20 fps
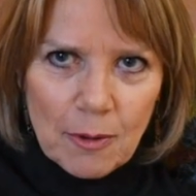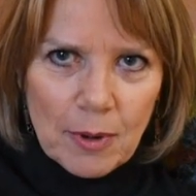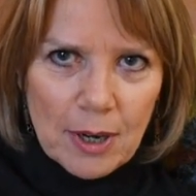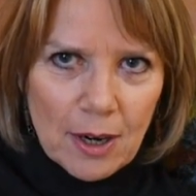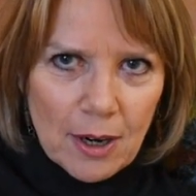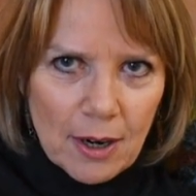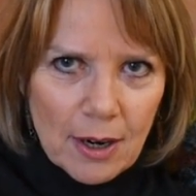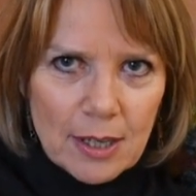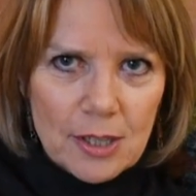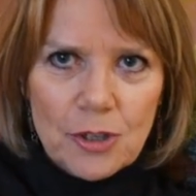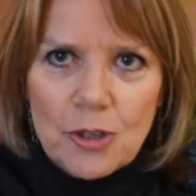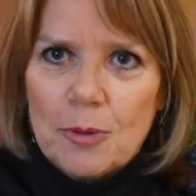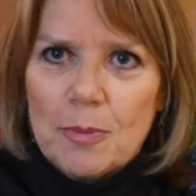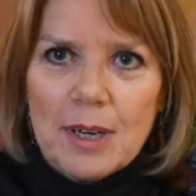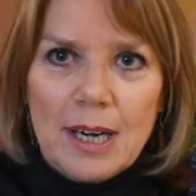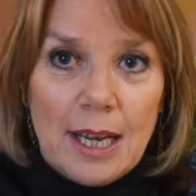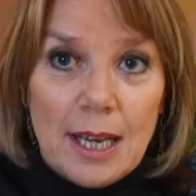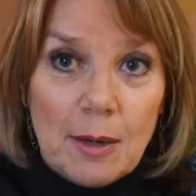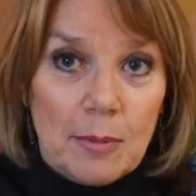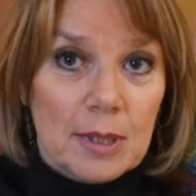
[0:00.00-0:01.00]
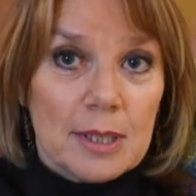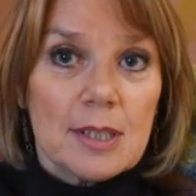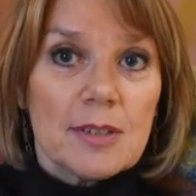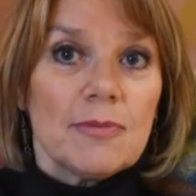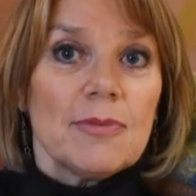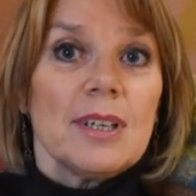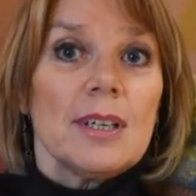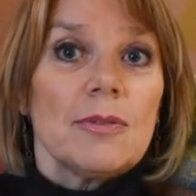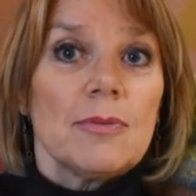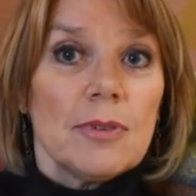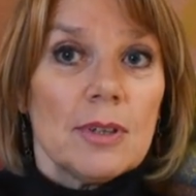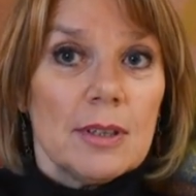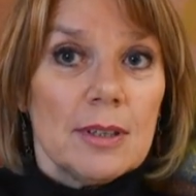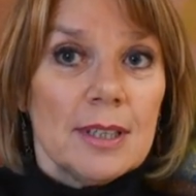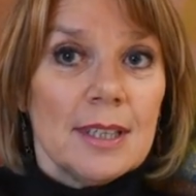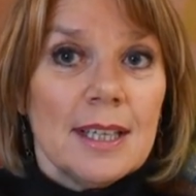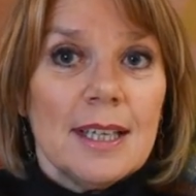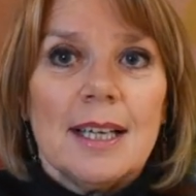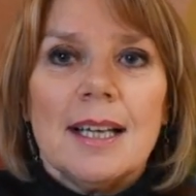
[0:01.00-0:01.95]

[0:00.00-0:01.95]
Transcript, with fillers: We are, as human animals, fearful.